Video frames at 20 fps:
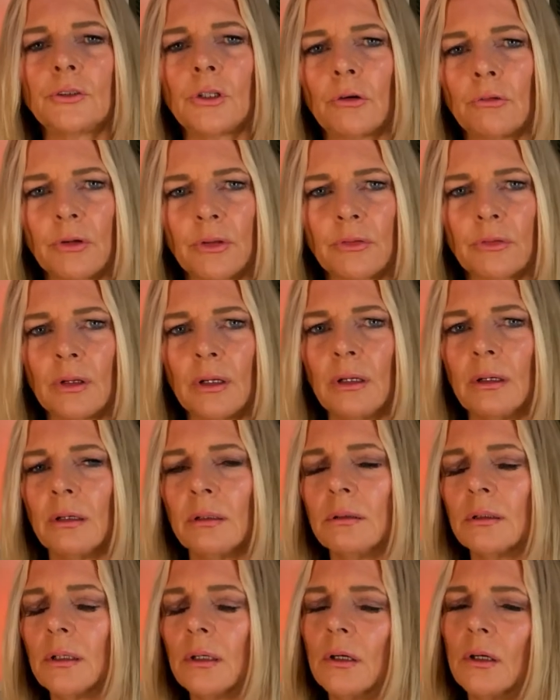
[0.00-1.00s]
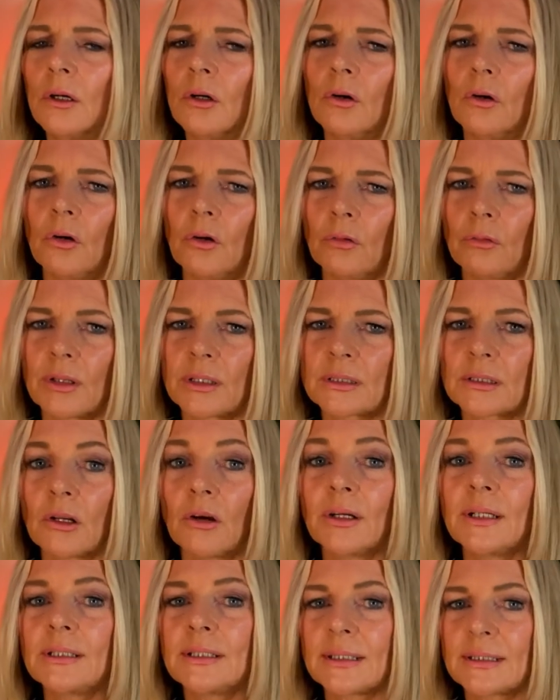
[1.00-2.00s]
Dorothy and all this
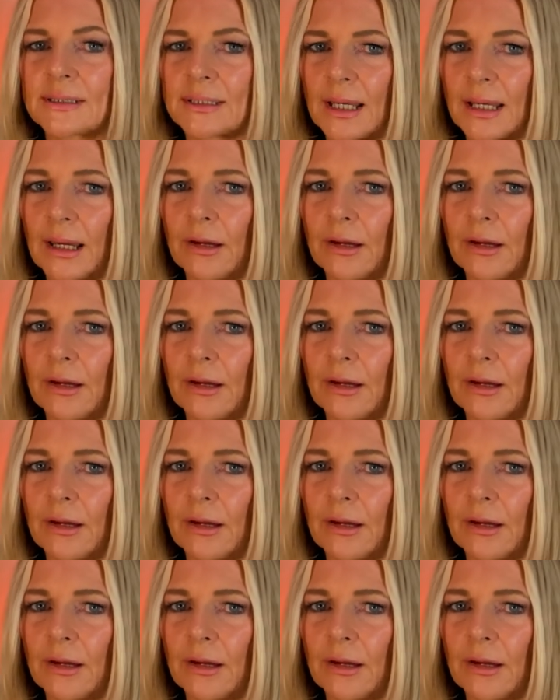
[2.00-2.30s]
lot. He did say